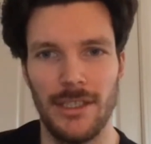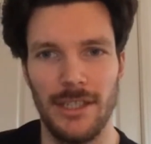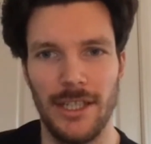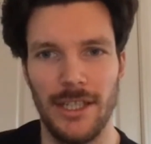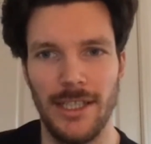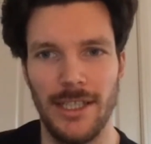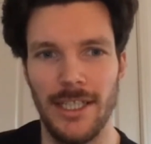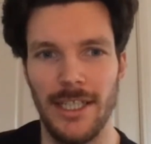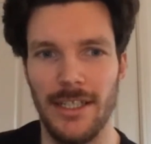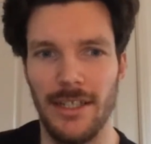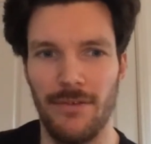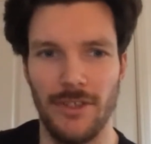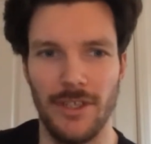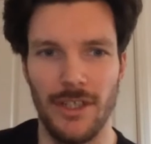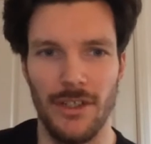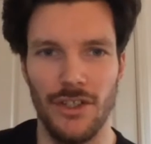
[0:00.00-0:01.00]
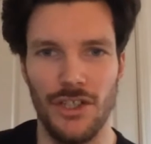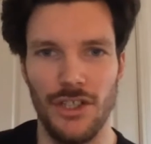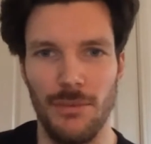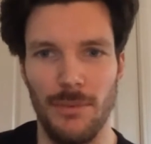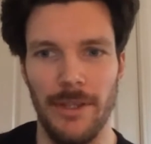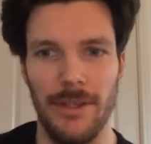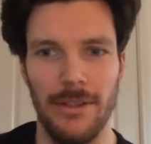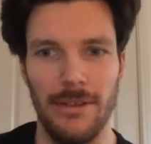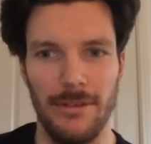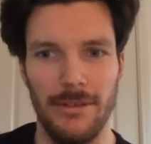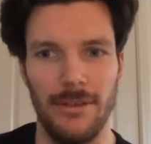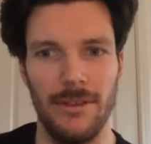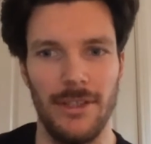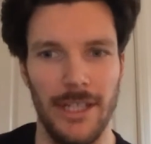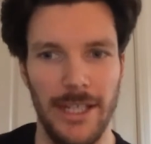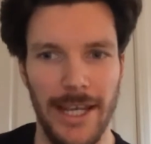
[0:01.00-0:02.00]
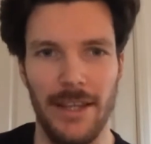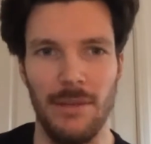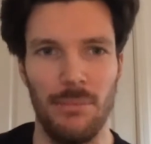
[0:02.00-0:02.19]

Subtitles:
you can see the difference on the shoot when you get